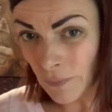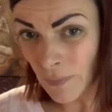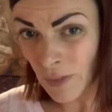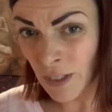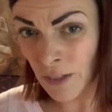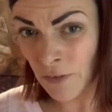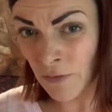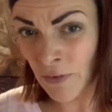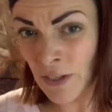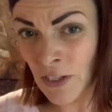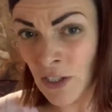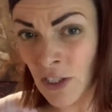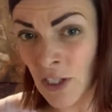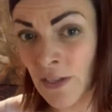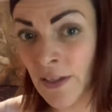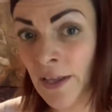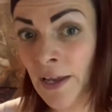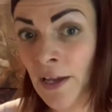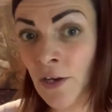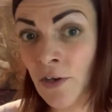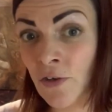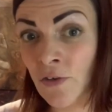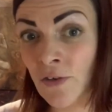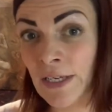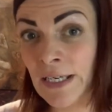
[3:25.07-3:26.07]
Eventually they
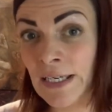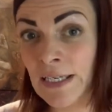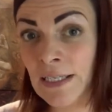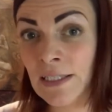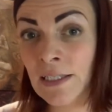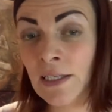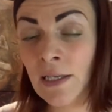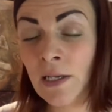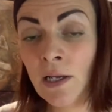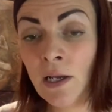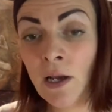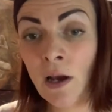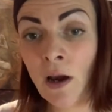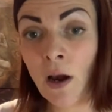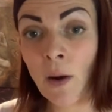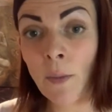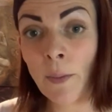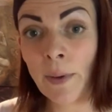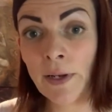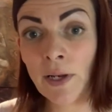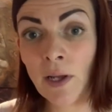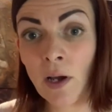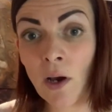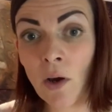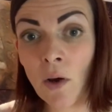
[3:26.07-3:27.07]
agreed. I
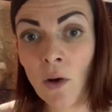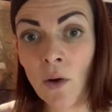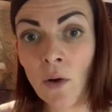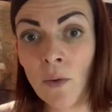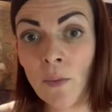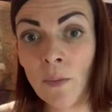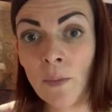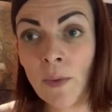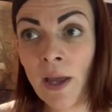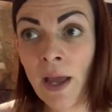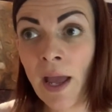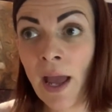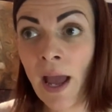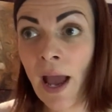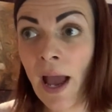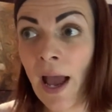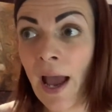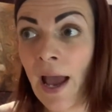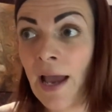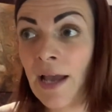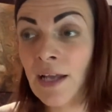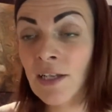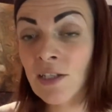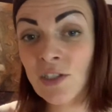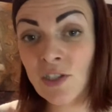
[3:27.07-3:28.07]
went home
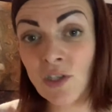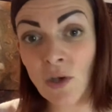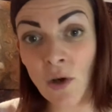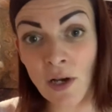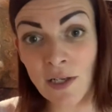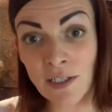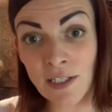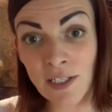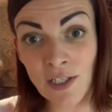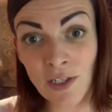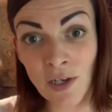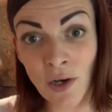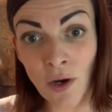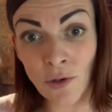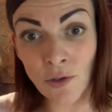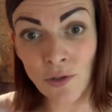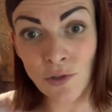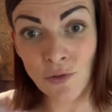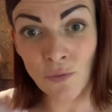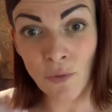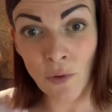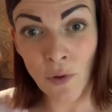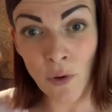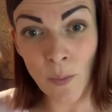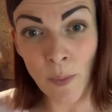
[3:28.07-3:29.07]
and I did
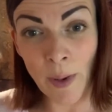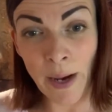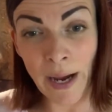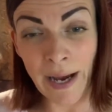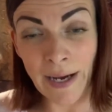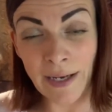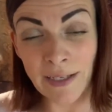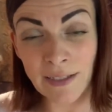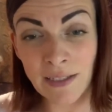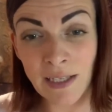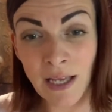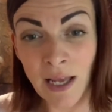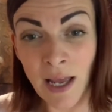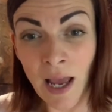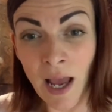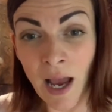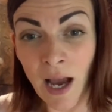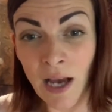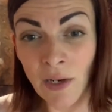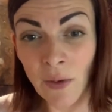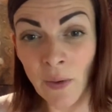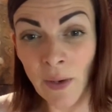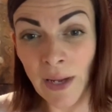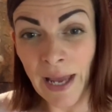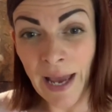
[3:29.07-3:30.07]
castor oil packs,
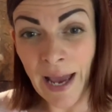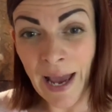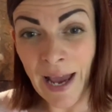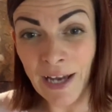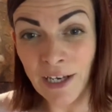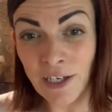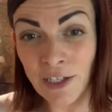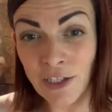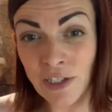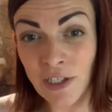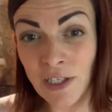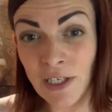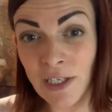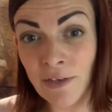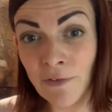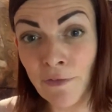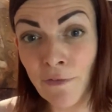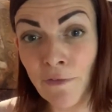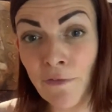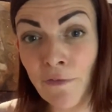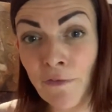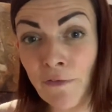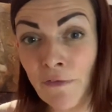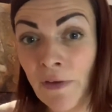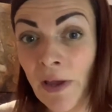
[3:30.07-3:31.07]
and I actually
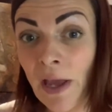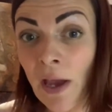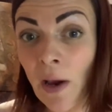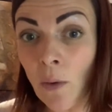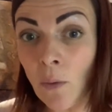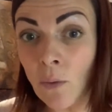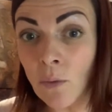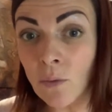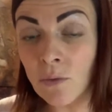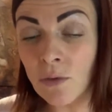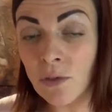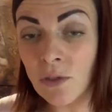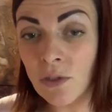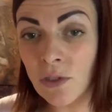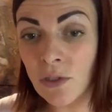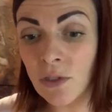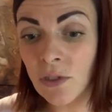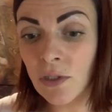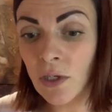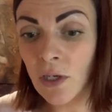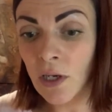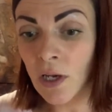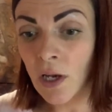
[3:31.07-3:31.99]
felt,